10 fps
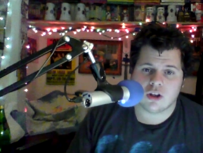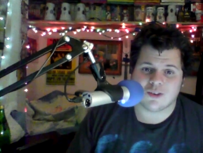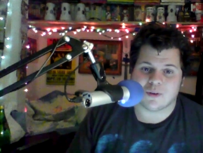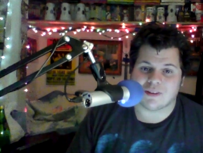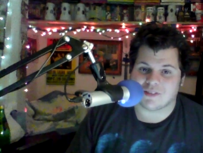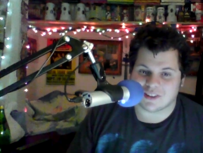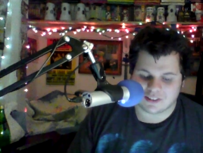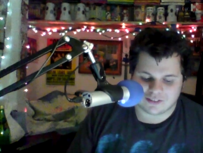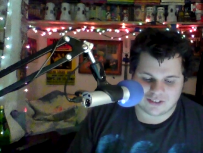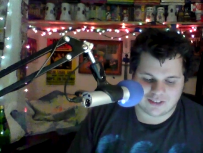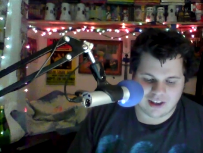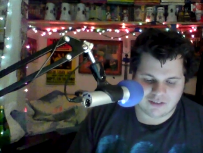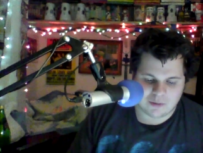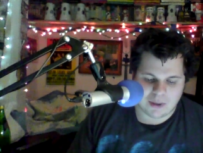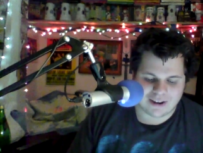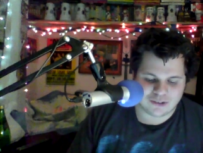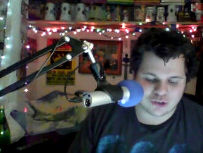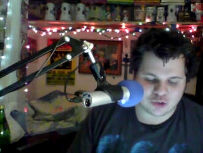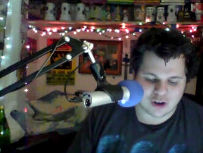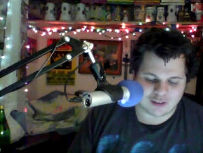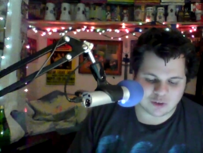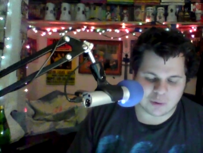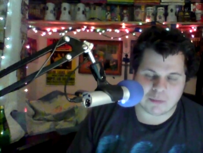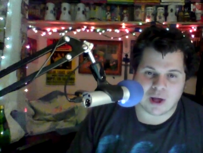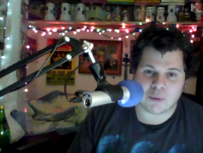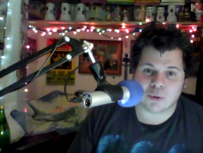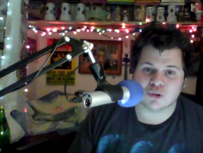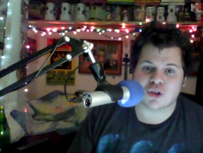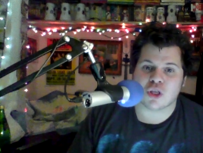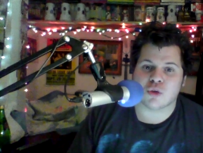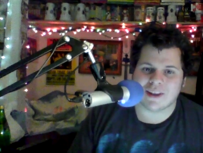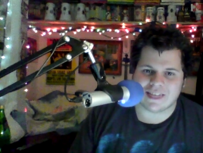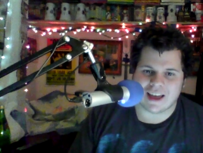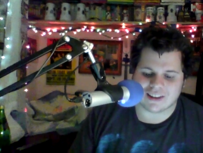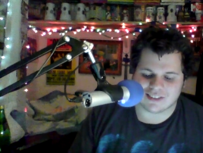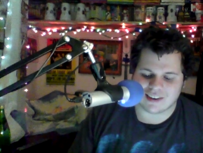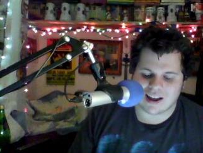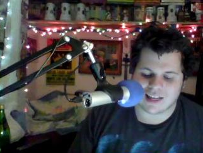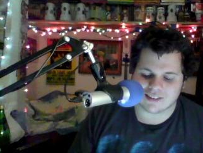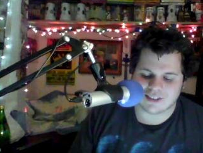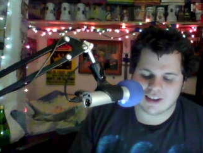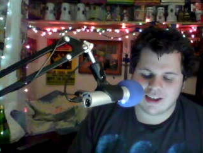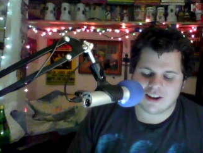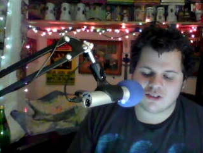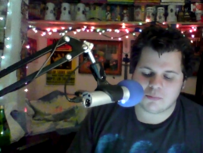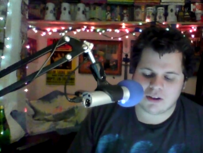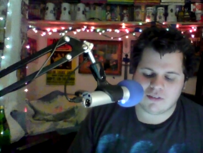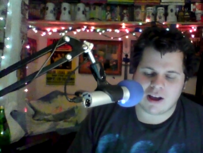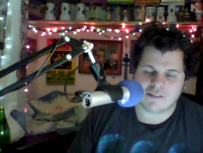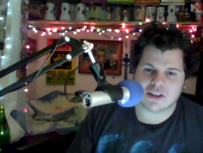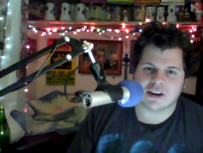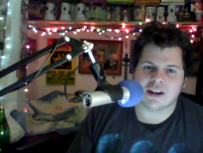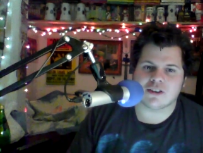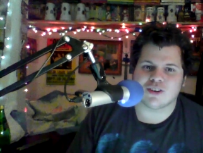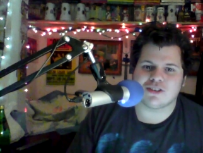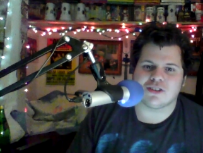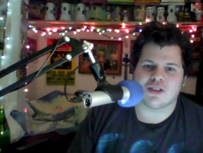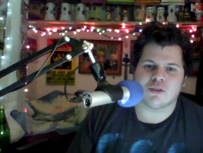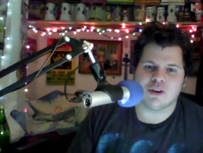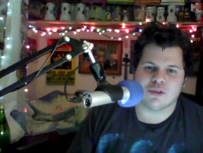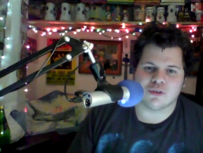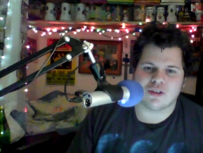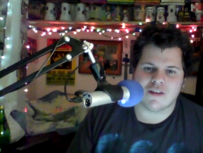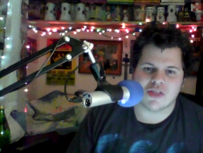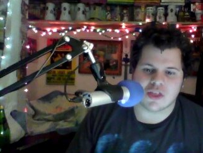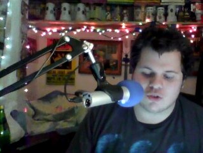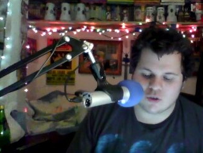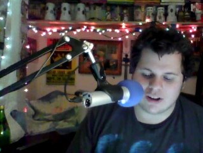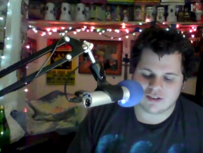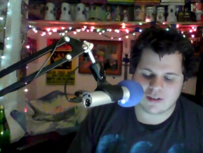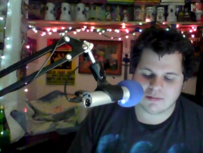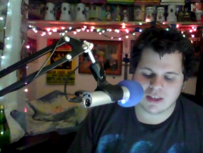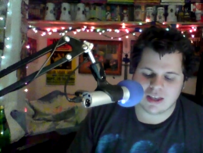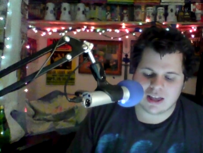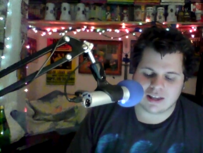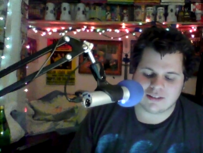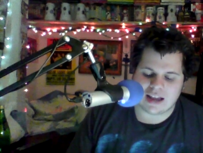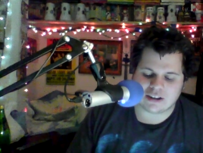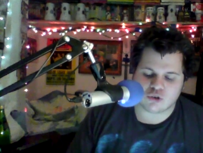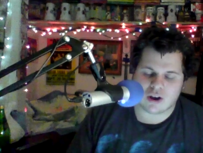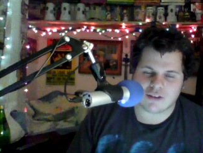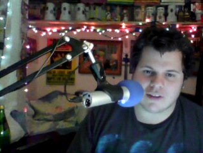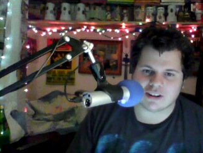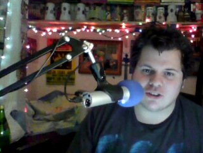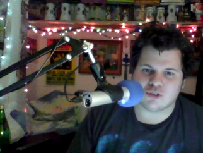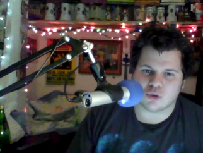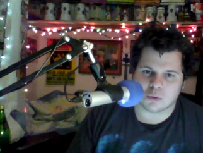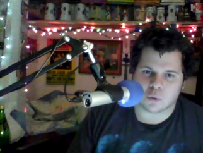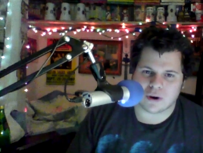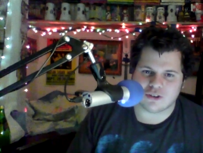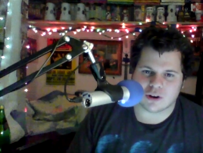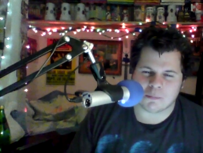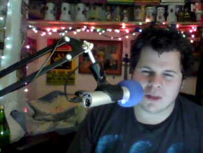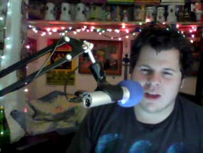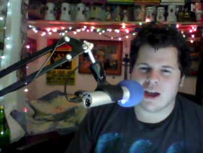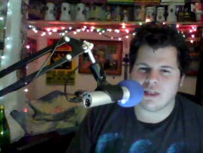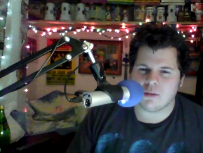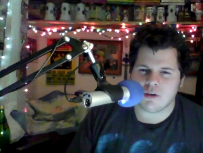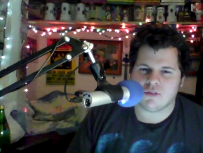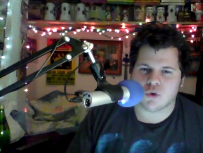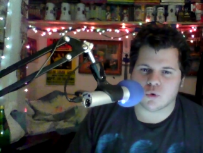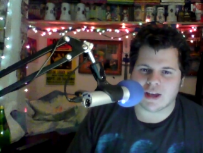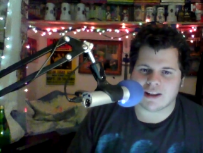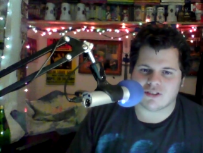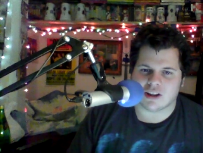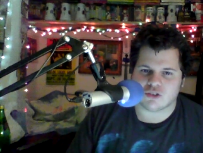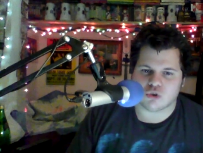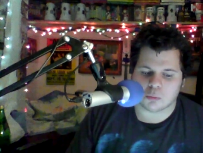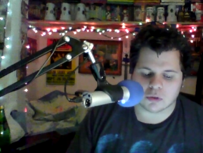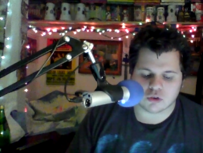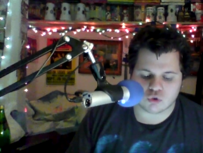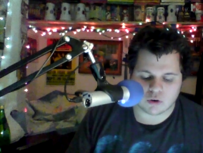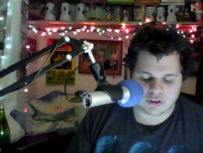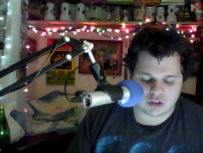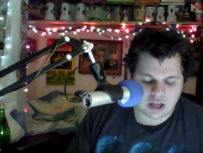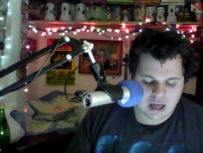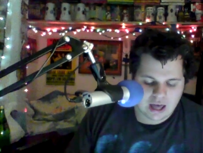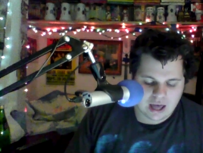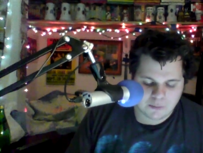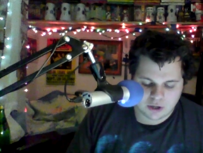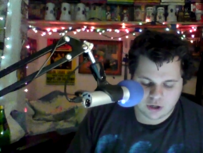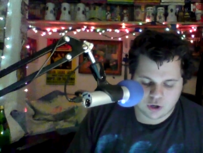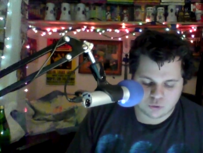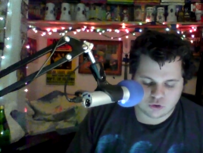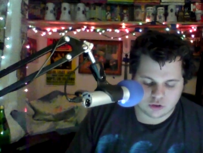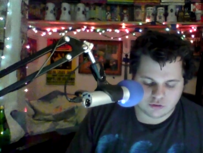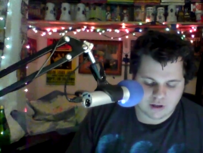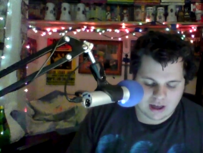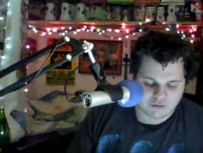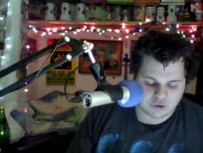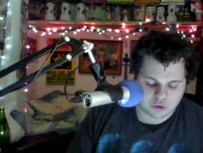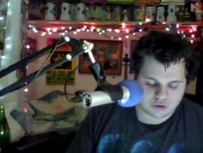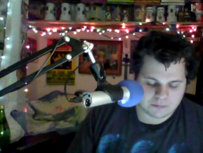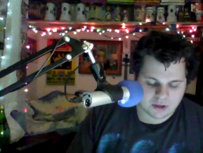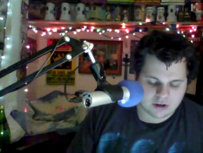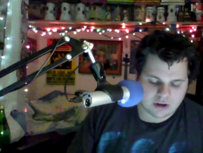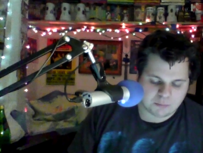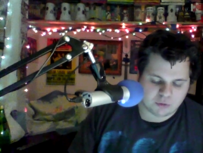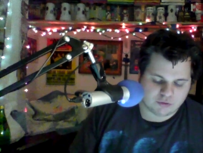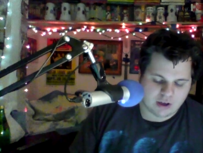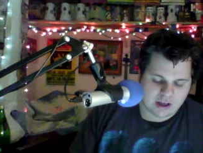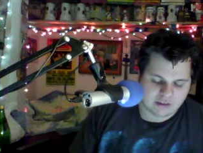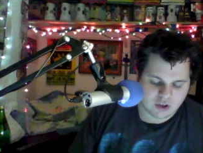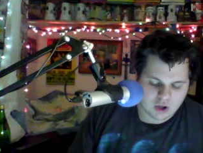We have a field of 7 pacers traveling 1 mile, purse $3,000. There's a pick 5 that connects races 3 through 7 this race. Exacta trifecta super wagering. And let me give you a 10-cent super this race. I'm going to go to the 5 horse. Number 5,